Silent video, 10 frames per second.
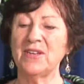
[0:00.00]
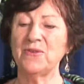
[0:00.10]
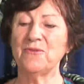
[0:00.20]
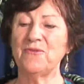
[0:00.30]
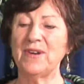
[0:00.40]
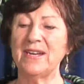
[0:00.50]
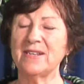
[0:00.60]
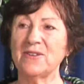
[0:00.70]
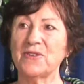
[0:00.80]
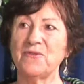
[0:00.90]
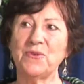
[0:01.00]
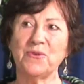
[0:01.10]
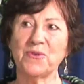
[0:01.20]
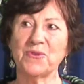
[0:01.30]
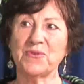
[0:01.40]
you'll find a lot of
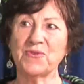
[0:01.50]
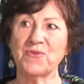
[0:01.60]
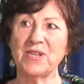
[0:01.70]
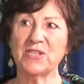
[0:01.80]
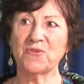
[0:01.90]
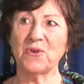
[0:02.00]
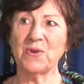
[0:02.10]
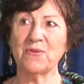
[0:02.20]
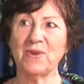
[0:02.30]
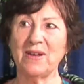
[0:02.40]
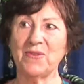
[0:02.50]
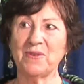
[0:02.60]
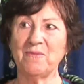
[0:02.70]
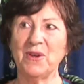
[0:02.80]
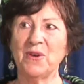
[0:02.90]
hawthorn trees growing around
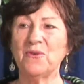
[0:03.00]
them.